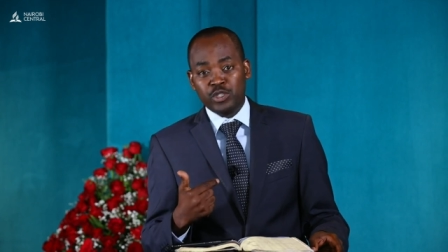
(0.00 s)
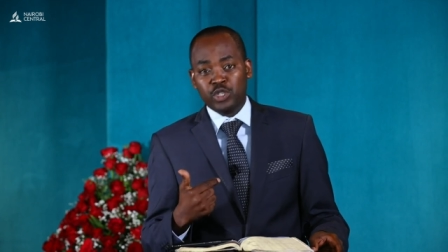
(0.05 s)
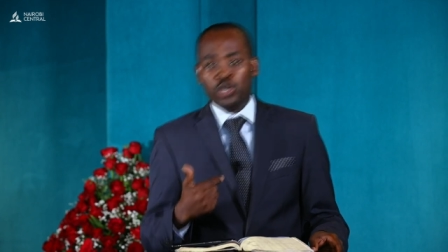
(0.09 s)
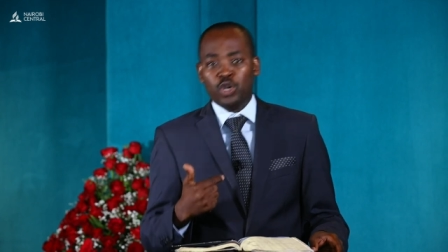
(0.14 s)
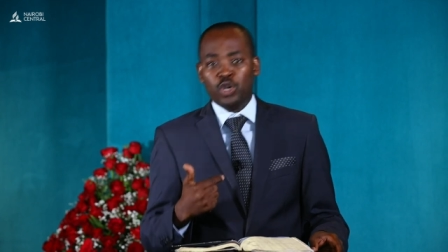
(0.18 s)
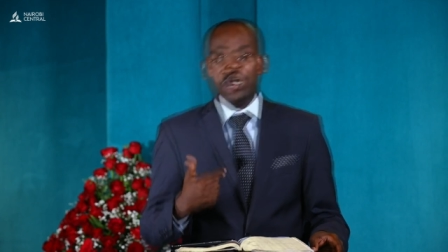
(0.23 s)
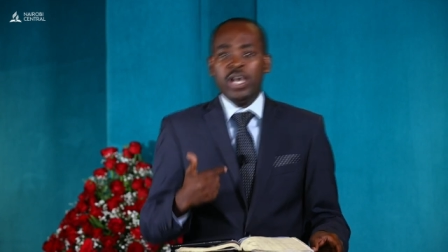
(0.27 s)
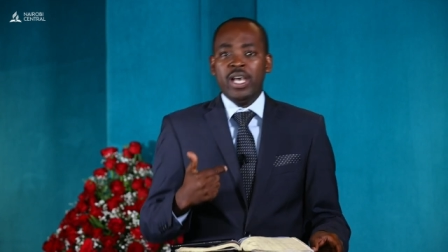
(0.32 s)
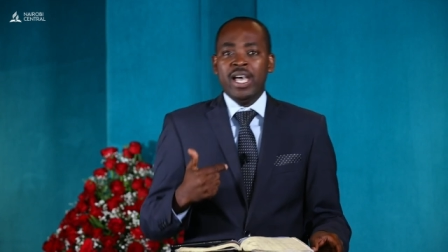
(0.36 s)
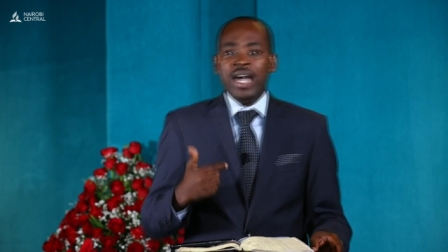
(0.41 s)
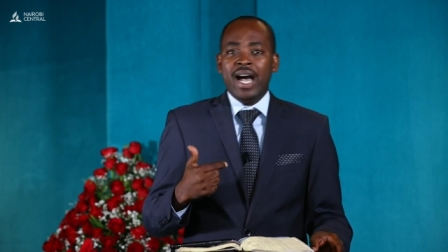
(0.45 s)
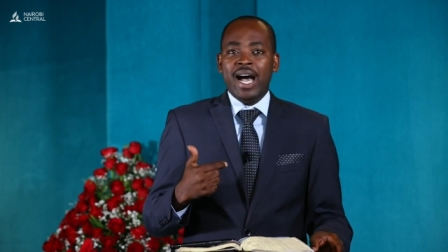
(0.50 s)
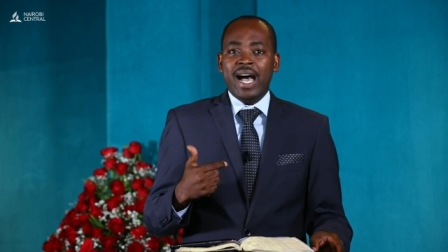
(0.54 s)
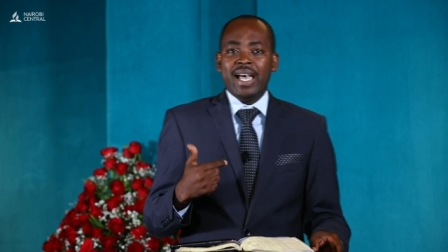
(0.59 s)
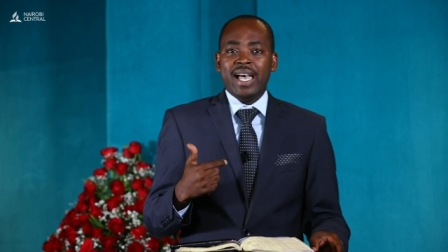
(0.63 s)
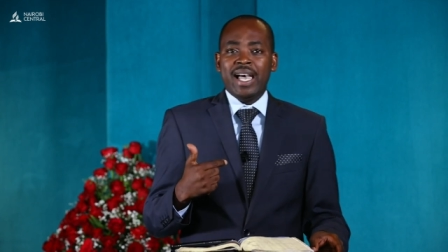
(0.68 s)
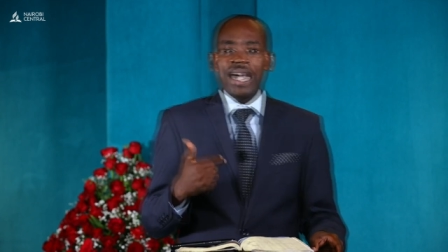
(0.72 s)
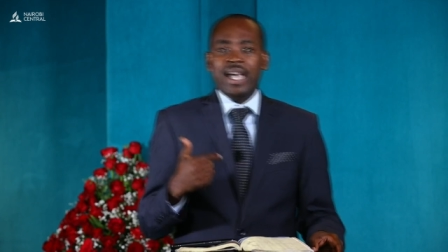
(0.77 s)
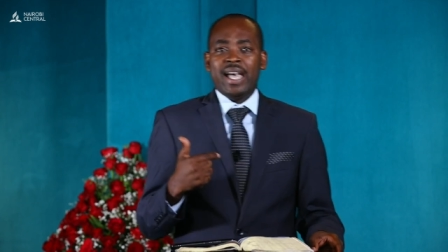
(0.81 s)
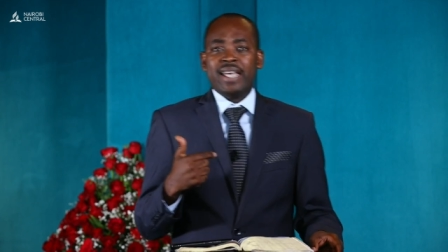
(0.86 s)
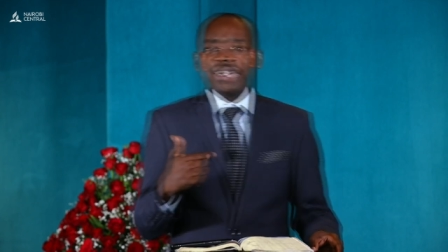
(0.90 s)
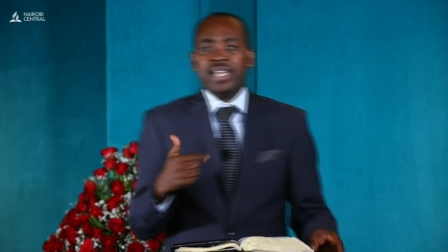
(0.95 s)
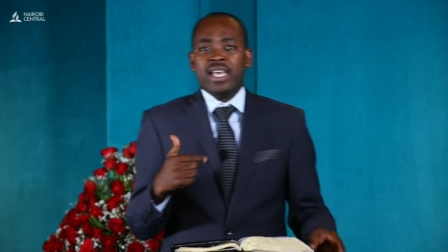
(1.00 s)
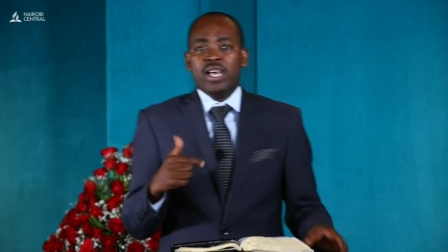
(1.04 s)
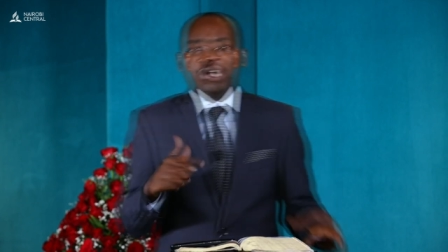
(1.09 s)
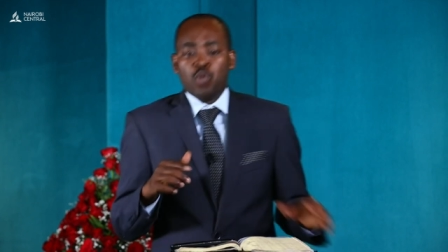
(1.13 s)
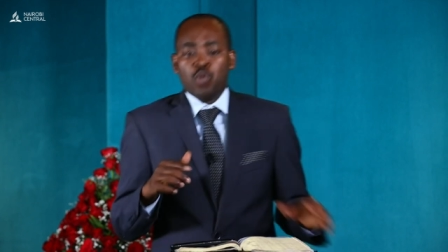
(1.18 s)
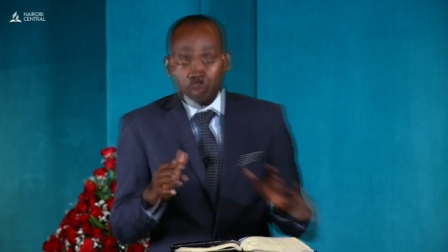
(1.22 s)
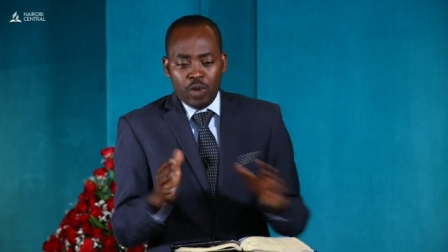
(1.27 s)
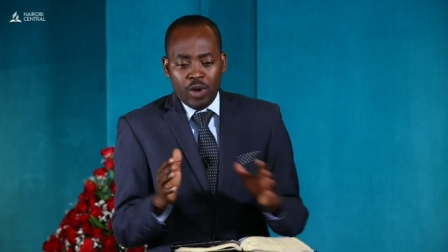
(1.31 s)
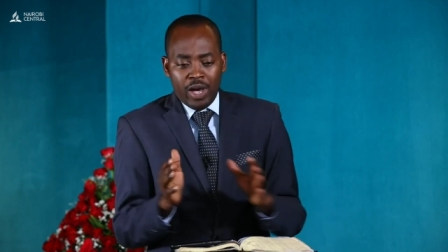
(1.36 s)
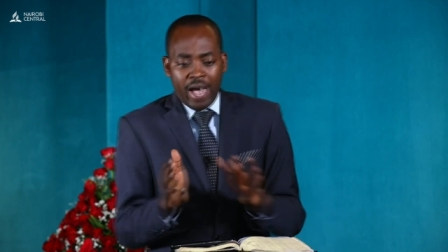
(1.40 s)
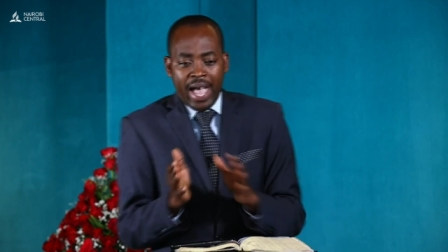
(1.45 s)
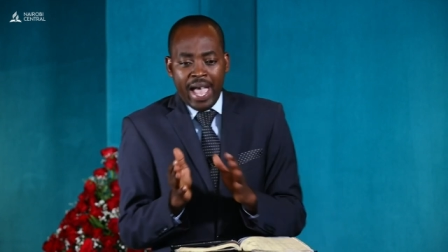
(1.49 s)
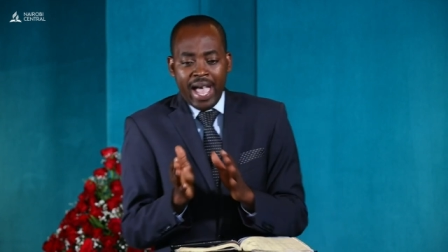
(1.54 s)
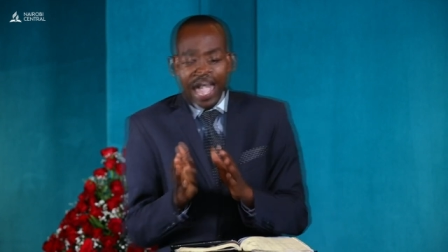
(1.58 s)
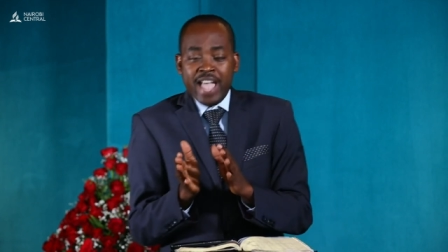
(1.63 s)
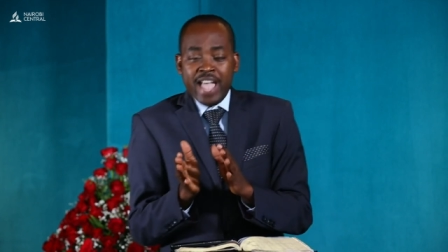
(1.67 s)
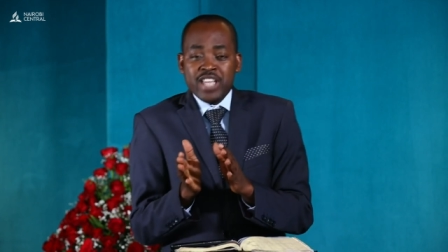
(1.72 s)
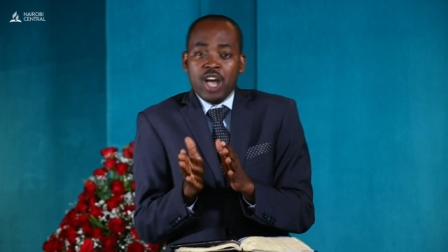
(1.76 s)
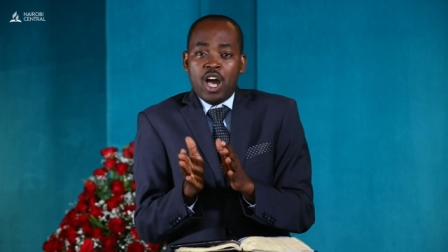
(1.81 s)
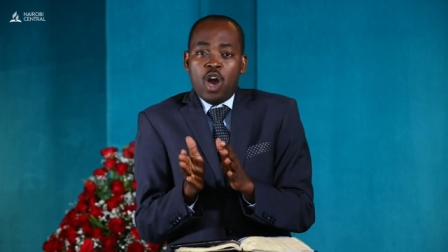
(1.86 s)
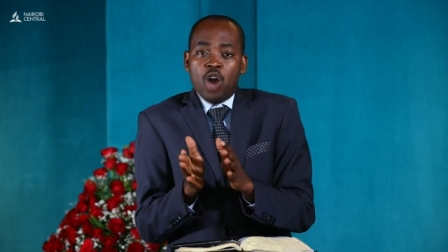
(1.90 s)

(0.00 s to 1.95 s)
You know, I, I, I,